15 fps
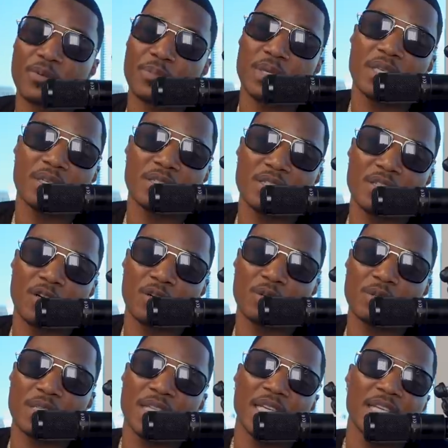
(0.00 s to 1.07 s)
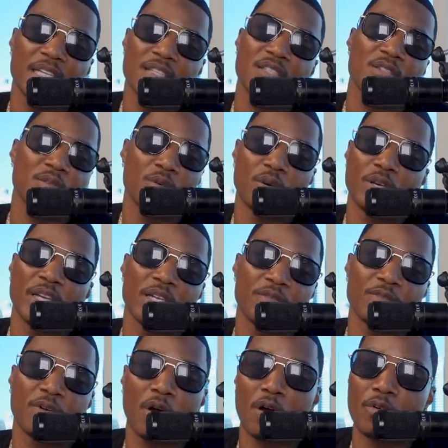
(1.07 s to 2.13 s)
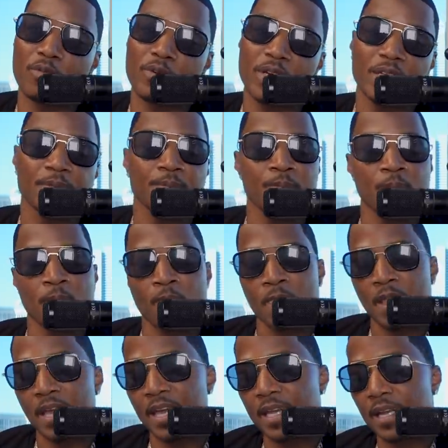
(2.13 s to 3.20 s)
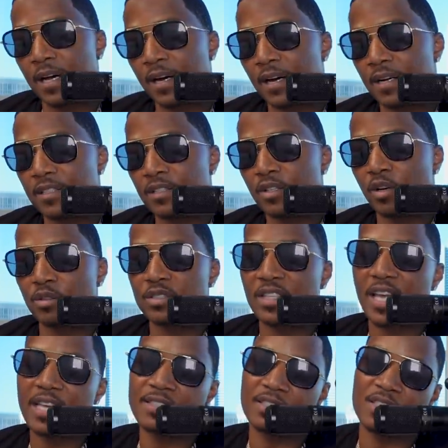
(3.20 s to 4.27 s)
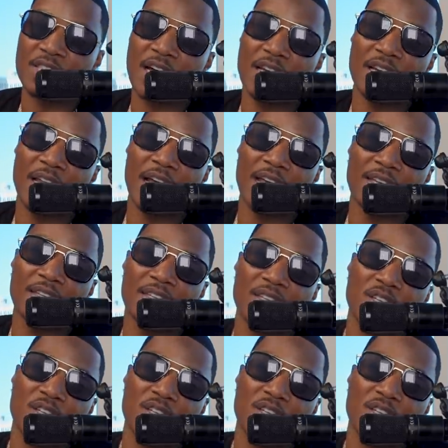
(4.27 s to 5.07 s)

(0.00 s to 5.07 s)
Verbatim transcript: for me to, you know, get into or get involved with. And, uh, you know, things is kind of like